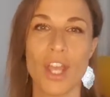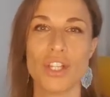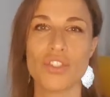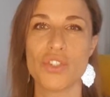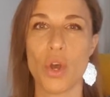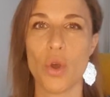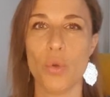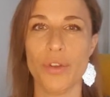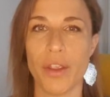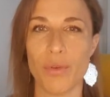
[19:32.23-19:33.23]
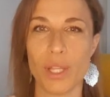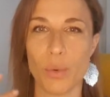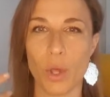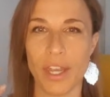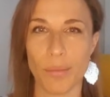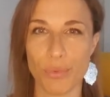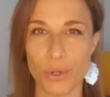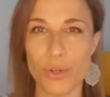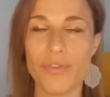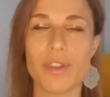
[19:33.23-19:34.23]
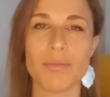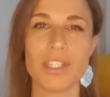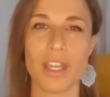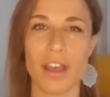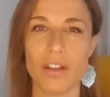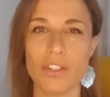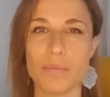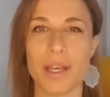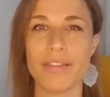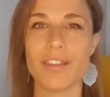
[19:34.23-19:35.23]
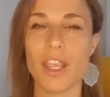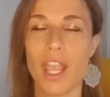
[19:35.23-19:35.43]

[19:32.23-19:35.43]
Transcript: So they really want to improve themselves, but